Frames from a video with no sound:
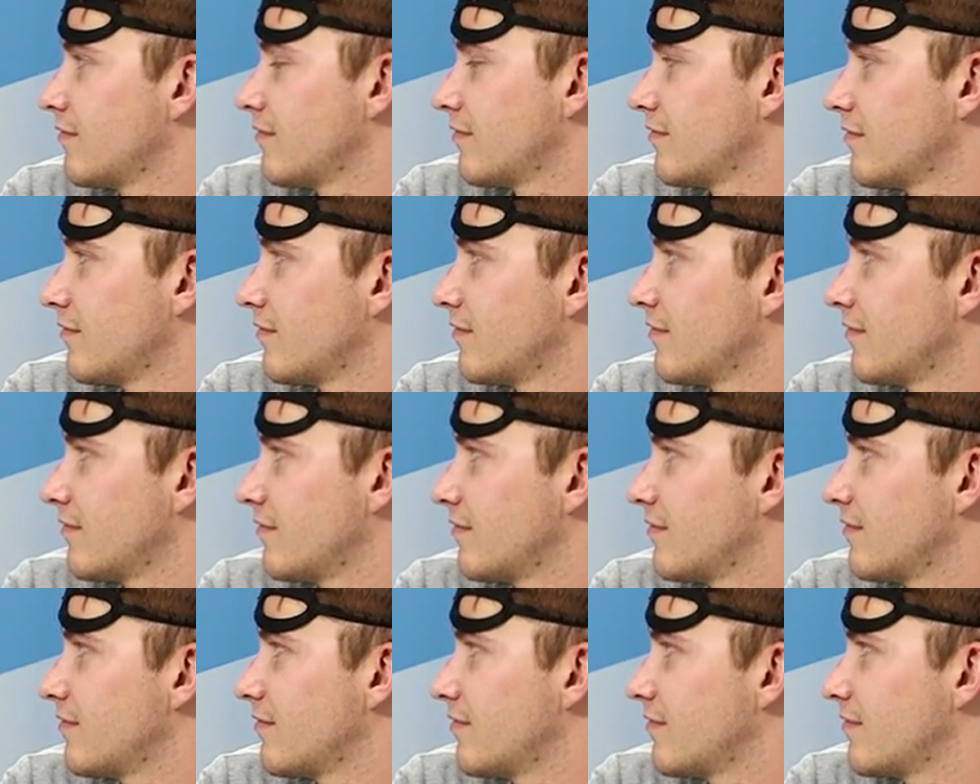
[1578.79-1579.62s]

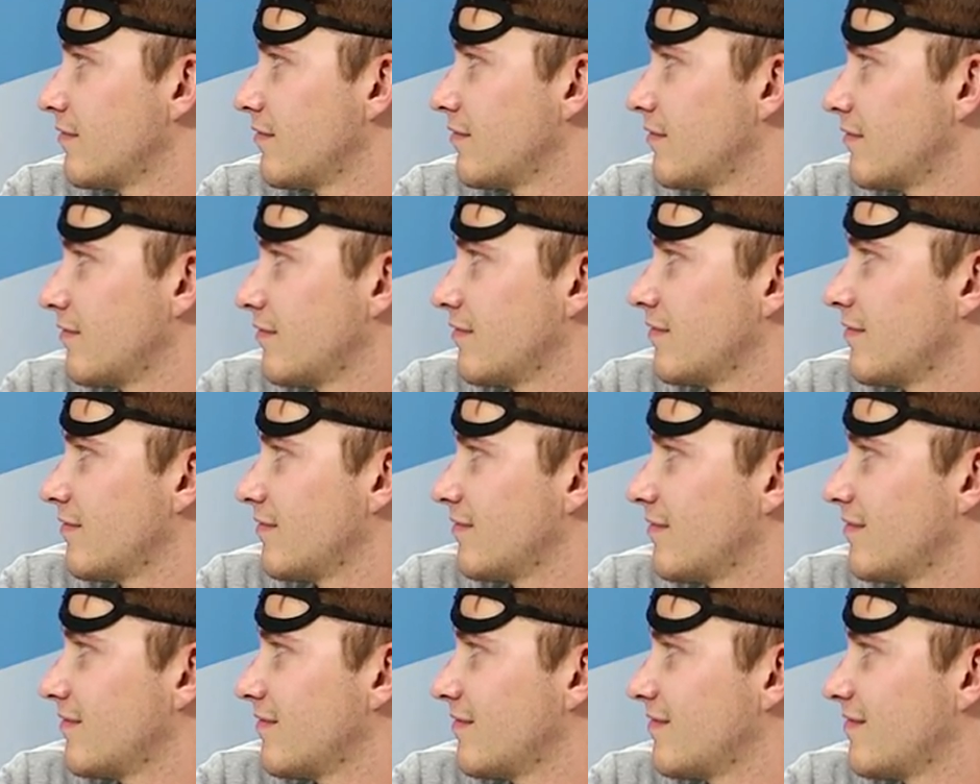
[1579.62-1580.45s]

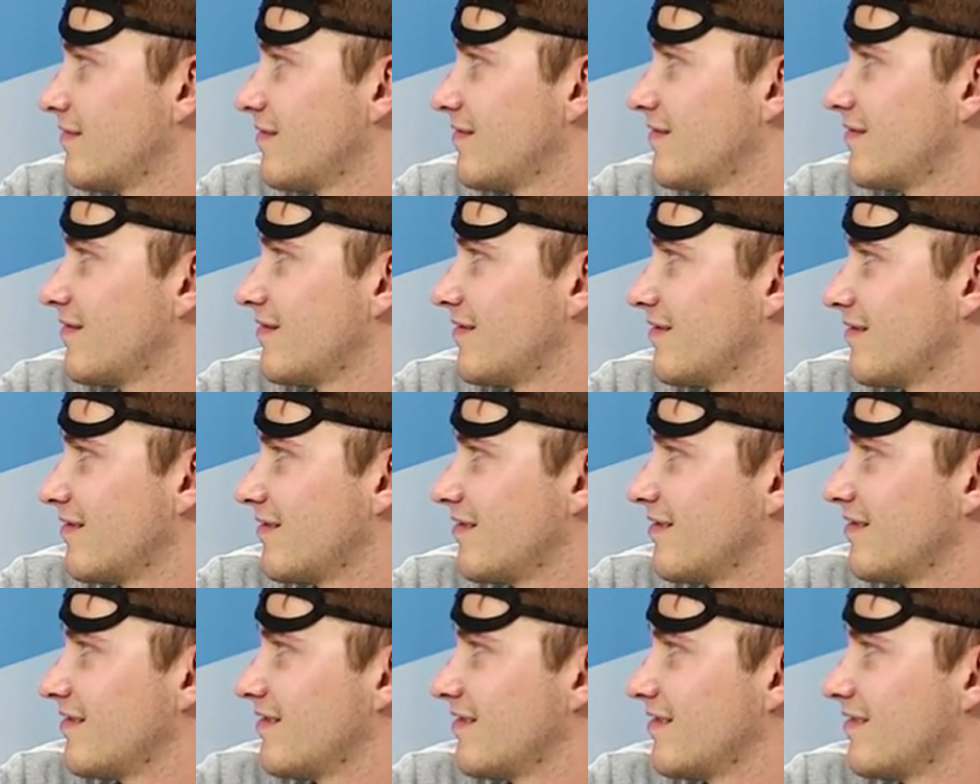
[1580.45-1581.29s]

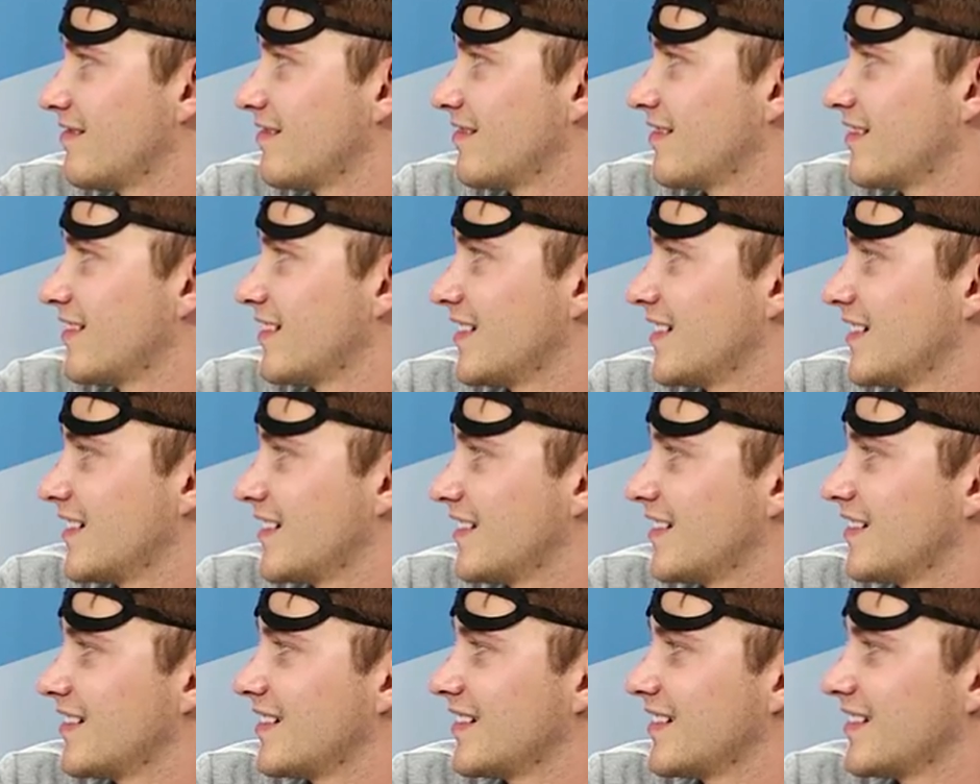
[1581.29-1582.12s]

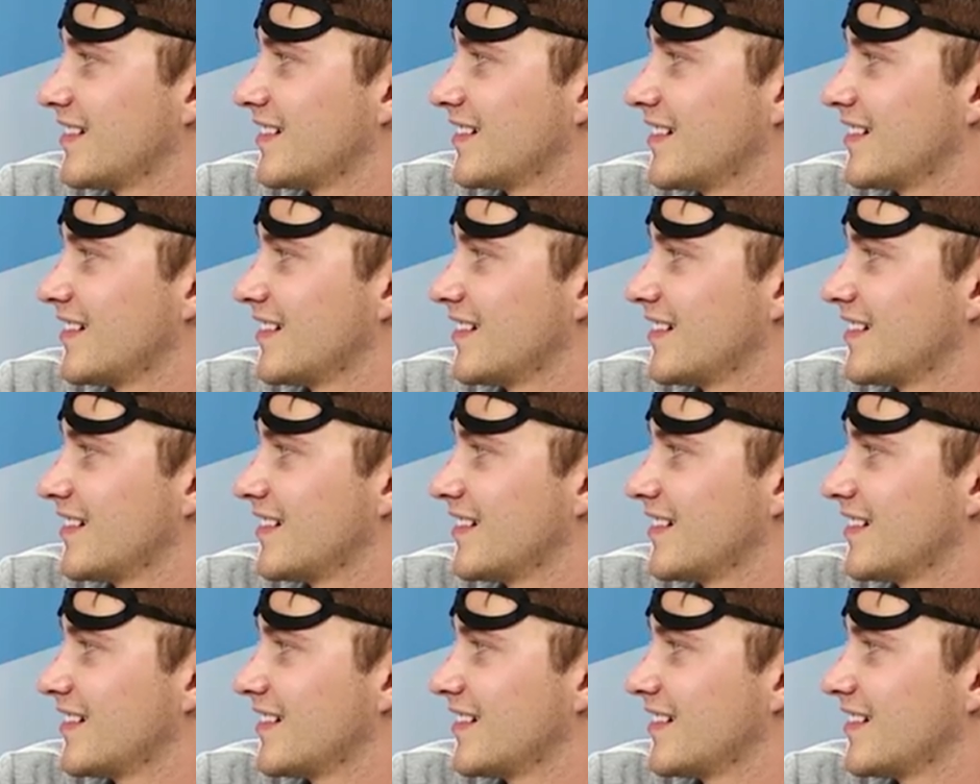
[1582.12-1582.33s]
[no speech]